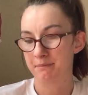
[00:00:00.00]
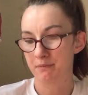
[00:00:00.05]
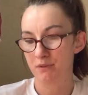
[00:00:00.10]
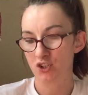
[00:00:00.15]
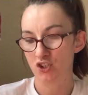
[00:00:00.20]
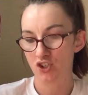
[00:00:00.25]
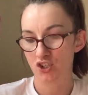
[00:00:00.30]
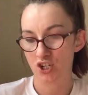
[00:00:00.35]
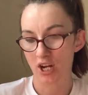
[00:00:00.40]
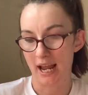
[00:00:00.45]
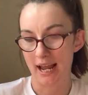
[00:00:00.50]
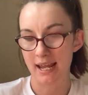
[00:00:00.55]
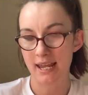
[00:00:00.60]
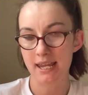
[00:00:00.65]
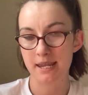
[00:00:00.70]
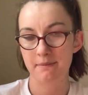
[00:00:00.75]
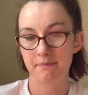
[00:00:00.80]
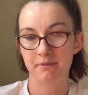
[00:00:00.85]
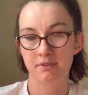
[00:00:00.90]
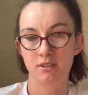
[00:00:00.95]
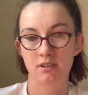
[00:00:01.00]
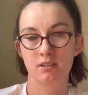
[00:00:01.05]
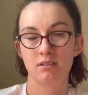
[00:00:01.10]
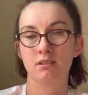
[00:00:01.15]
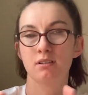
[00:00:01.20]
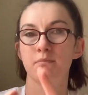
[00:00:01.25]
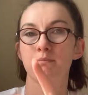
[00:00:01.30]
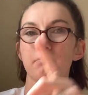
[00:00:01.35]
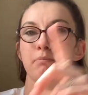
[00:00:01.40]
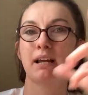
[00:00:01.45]
shapes,
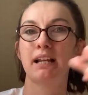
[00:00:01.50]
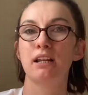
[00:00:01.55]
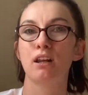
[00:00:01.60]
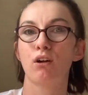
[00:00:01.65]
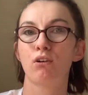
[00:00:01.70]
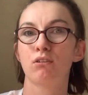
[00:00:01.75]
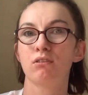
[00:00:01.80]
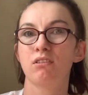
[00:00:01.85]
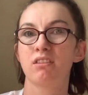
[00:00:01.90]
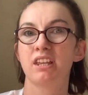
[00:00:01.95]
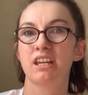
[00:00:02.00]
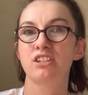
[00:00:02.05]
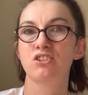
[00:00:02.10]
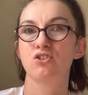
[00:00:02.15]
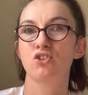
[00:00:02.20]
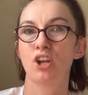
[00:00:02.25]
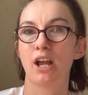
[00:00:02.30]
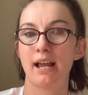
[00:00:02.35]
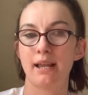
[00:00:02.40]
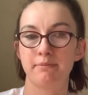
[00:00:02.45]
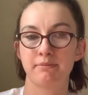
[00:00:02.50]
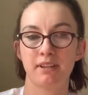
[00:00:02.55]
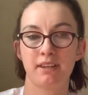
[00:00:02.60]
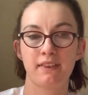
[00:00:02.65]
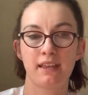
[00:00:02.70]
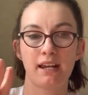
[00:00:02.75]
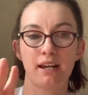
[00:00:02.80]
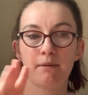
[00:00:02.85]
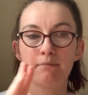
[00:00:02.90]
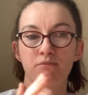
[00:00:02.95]
some big long thin shapes,
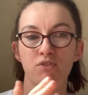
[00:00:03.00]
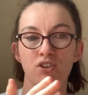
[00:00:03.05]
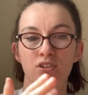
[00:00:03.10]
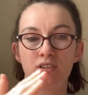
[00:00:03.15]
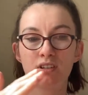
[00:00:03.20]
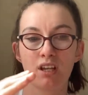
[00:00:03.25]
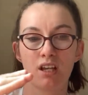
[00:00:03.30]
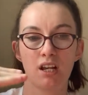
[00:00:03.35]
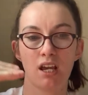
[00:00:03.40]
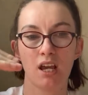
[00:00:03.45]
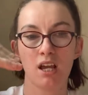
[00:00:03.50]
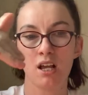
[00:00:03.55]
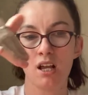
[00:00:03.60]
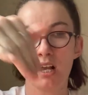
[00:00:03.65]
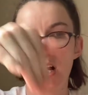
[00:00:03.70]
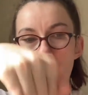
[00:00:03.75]
and then I'm just going to